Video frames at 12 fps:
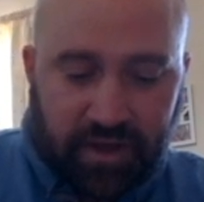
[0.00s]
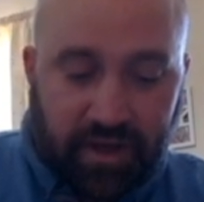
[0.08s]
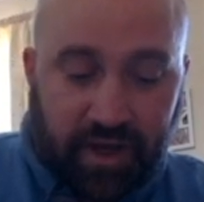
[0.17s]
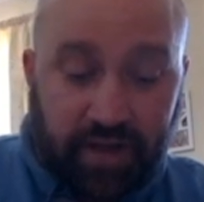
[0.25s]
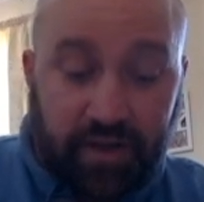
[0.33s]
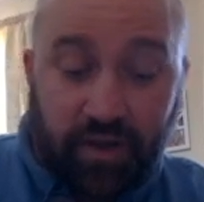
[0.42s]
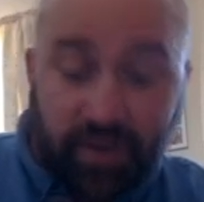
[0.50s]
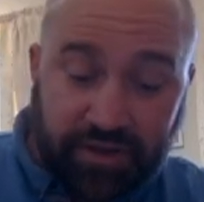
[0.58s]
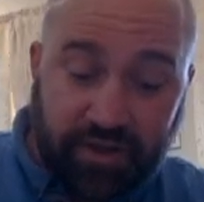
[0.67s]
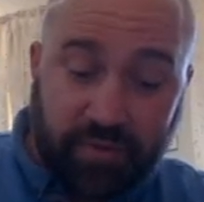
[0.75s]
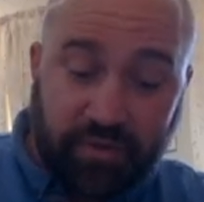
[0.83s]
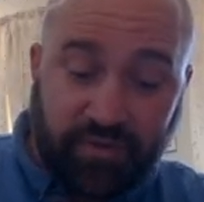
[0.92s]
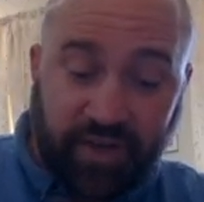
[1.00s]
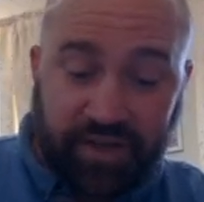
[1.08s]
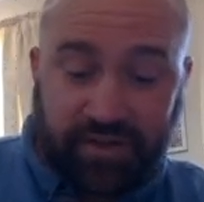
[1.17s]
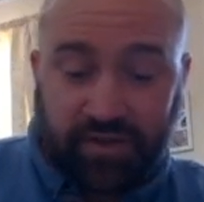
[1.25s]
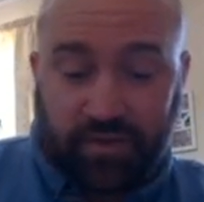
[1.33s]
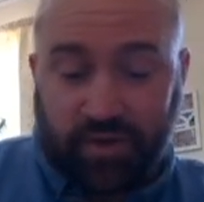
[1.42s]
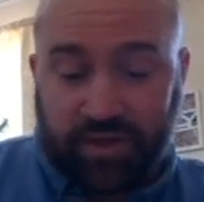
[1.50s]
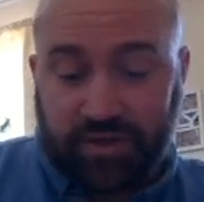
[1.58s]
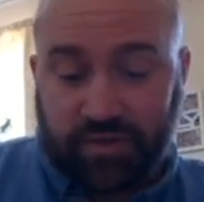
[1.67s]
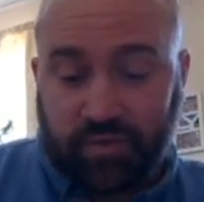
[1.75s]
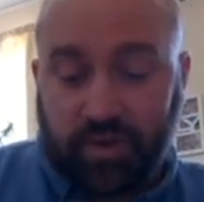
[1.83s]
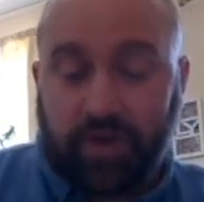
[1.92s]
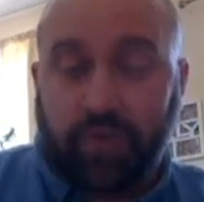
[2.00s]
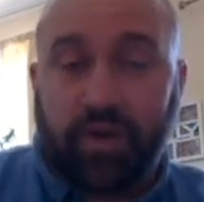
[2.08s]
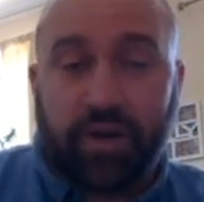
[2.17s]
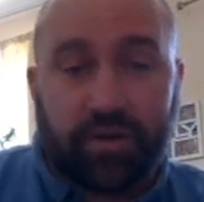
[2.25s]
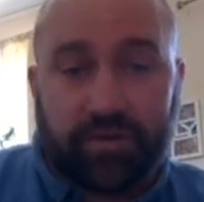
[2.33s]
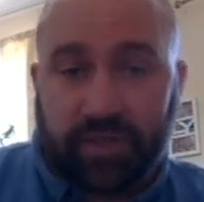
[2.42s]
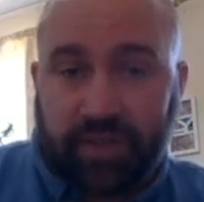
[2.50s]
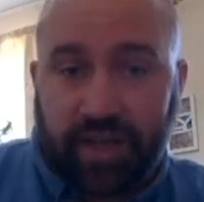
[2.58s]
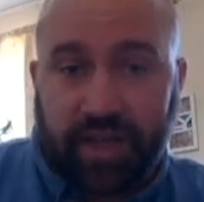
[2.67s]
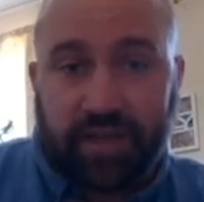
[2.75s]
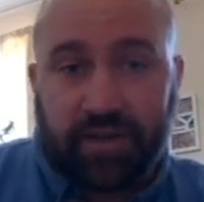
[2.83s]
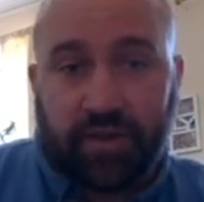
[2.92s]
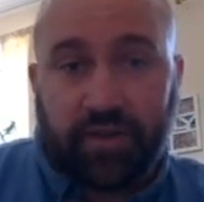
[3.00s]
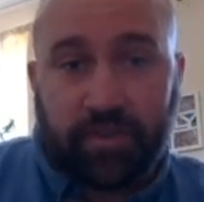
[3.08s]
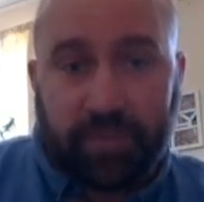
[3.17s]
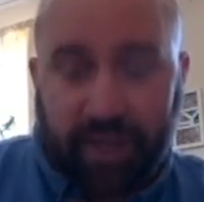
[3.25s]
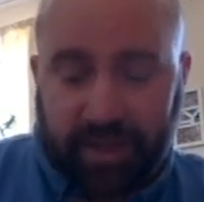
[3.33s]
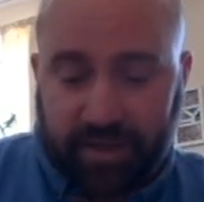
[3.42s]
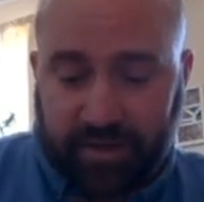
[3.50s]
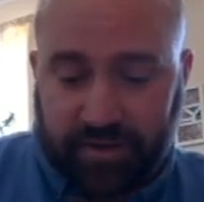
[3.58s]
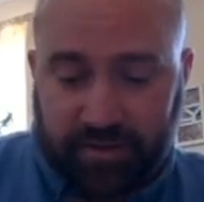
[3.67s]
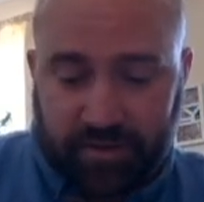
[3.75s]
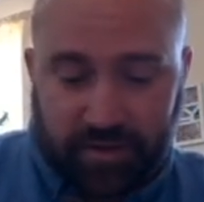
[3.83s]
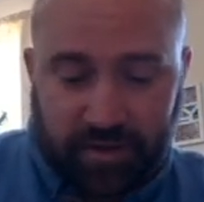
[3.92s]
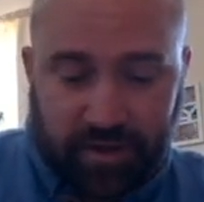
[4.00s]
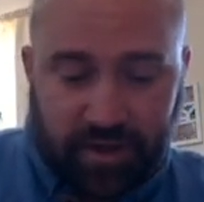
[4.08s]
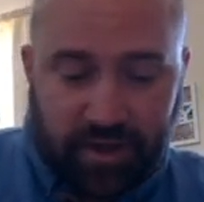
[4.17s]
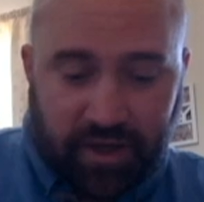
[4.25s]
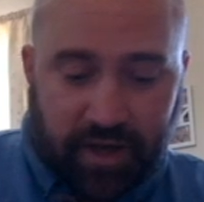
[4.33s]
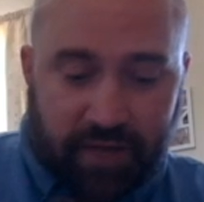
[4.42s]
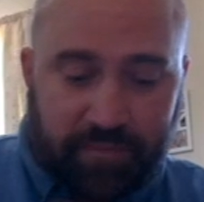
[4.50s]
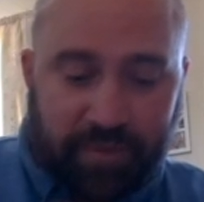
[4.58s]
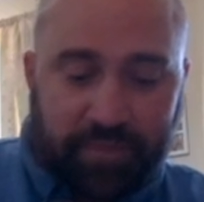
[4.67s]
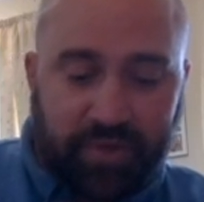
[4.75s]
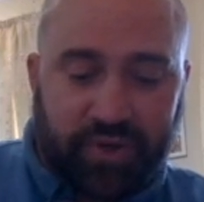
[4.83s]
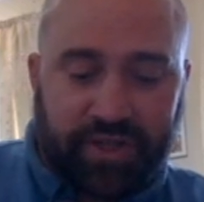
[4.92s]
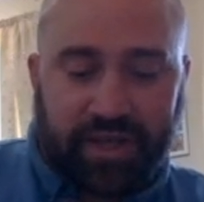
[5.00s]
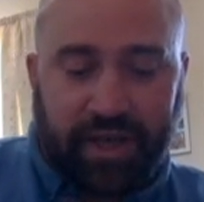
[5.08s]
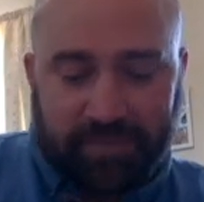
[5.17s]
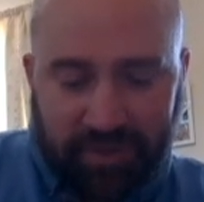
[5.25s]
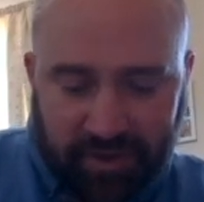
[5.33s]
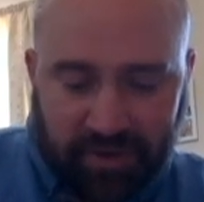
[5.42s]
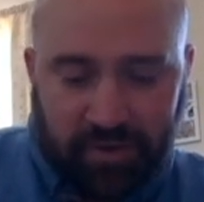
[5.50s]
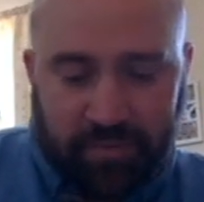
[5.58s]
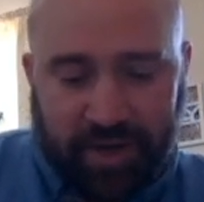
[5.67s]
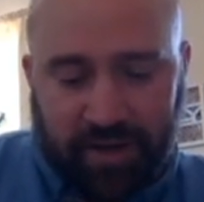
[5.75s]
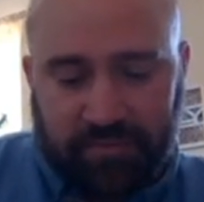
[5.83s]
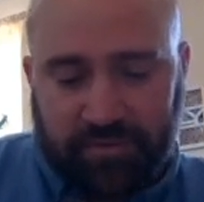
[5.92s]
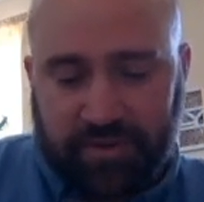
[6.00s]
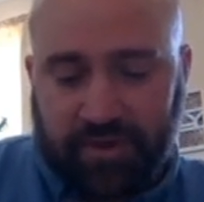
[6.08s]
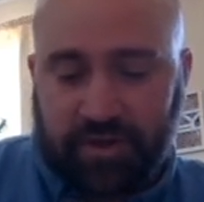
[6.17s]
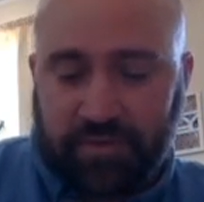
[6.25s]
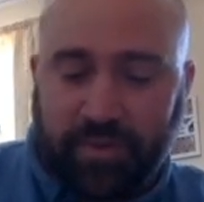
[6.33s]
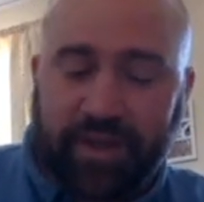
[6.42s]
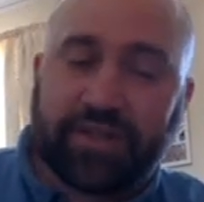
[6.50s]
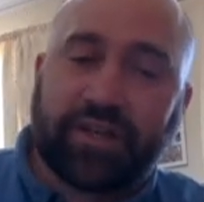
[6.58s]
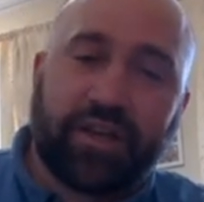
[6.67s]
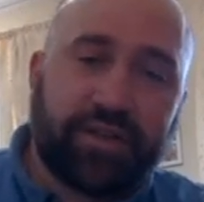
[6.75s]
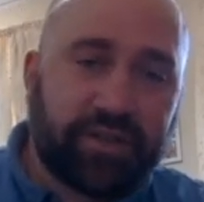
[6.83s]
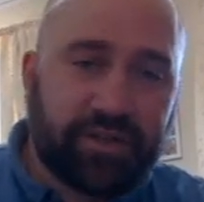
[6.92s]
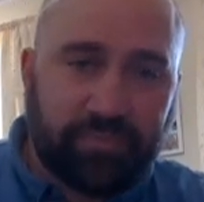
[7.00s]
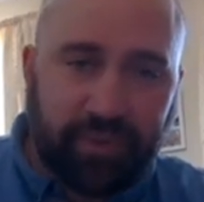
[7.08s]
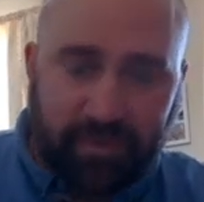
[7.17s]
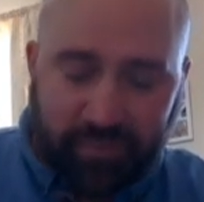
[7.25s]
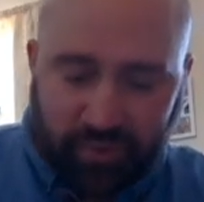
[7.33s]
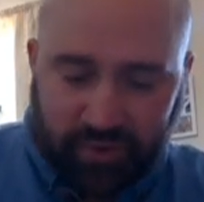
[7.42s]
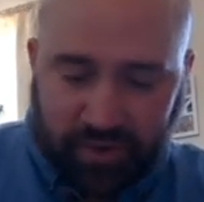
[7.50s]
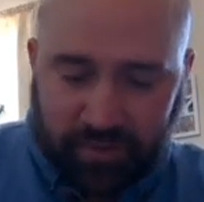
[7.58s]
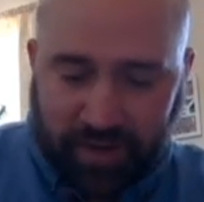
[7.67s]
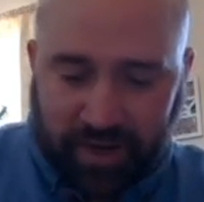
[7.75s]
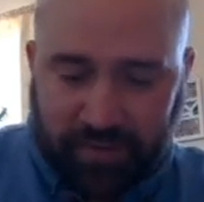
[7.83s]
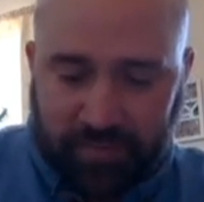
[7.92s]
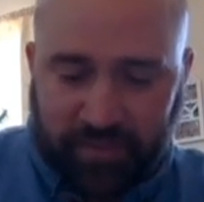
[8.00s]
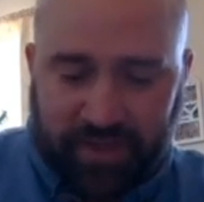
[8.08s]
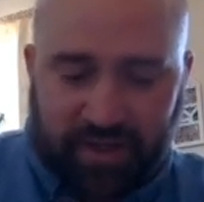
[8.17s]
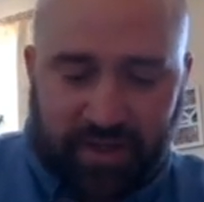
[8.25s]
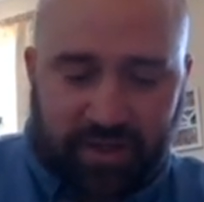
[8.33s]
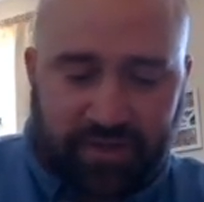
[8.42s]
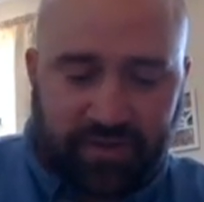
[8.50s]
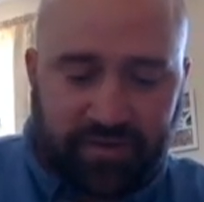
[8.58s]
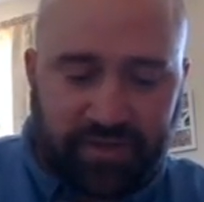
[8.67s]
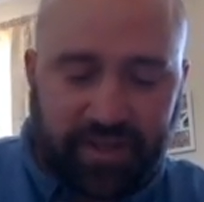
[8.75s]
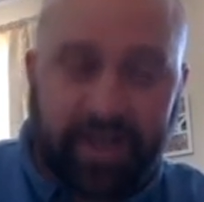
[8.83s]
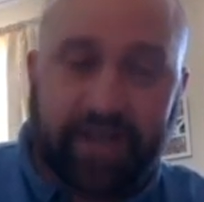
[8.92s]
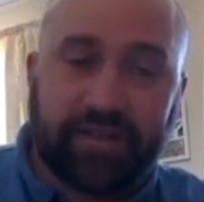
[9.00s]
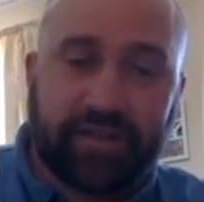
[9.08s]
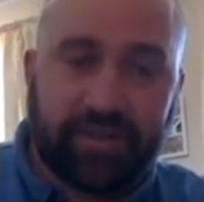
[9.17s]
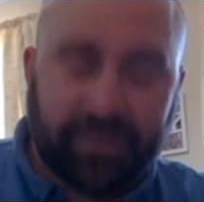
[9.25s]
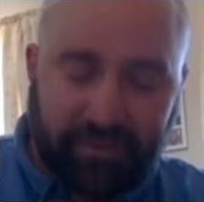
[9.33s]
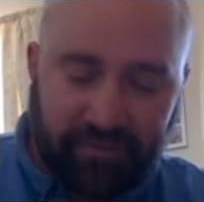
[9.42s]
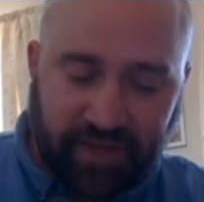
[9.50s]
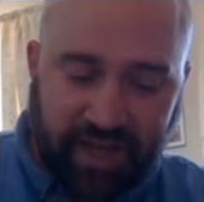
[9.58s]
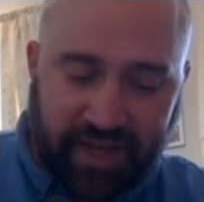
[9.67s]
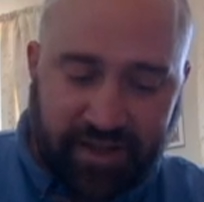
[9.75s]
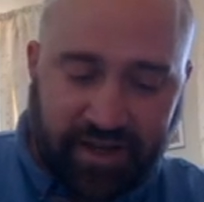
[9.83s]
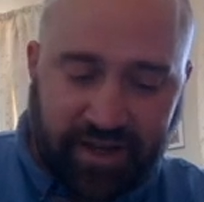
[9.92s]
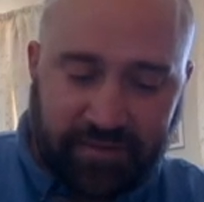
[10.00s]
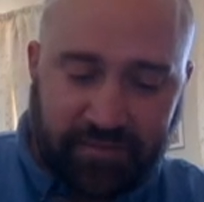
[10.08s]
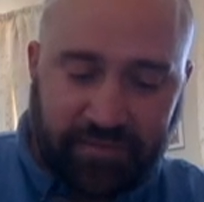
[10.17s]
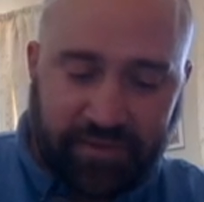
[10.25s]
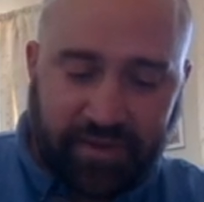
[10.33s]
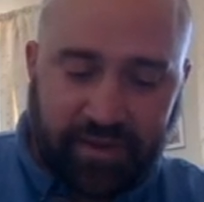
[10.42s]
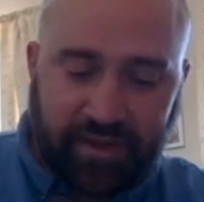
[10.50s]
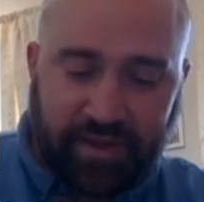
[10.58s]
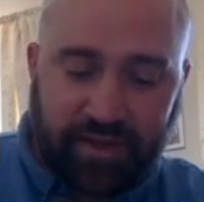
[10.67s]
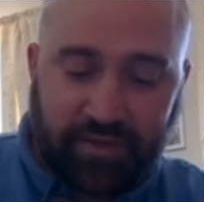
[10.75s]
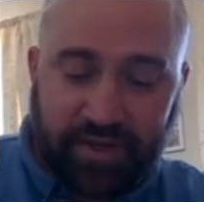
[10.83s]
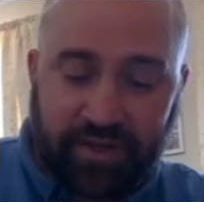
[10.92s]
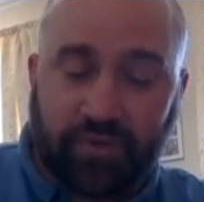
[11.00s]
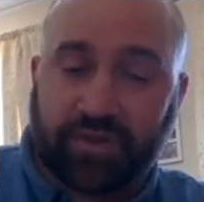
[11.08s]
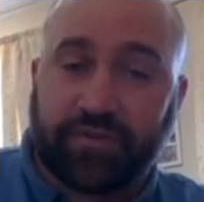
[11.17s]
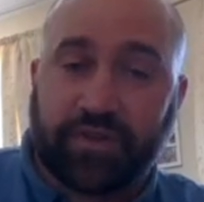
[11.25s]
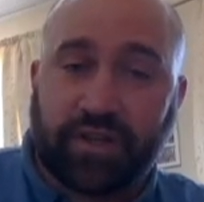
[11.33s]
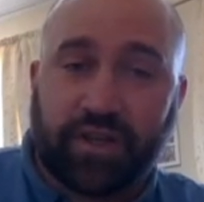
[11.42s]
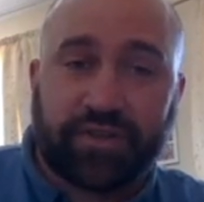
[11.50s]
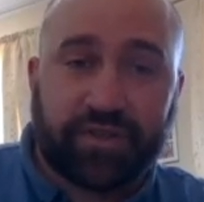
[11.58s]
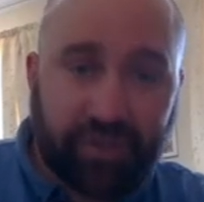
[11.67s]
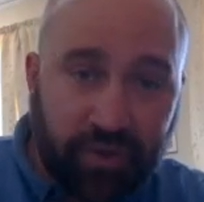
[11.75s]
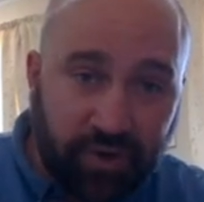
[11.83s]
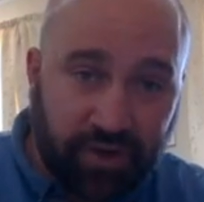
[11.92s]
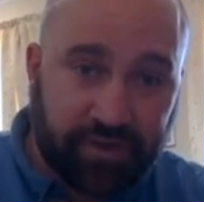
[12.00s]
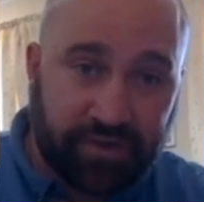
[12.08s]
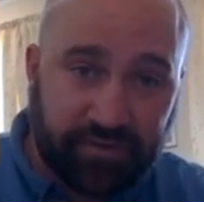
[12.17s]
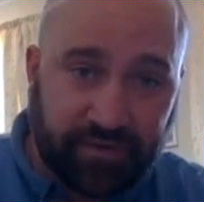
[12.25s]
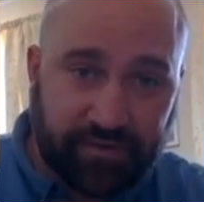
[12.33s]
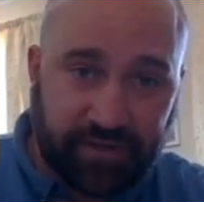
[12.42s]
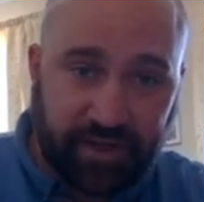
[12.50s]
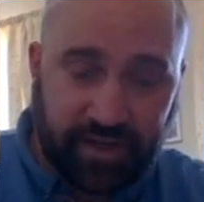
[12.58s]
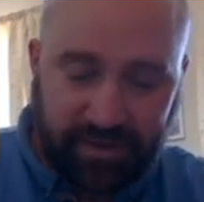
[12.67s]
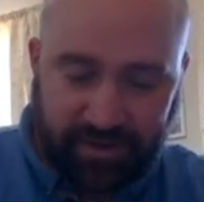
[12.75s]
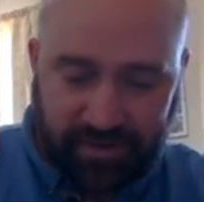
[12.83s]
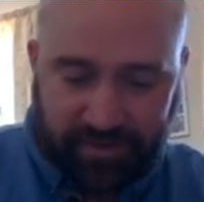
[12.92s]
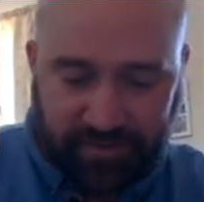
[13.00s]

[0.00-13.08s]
And longer term effects are the ones we're aware of today on the planet. And people who are sceptical about such big changes being brought about in the last 50 years forget that they're the results of the last 250 years.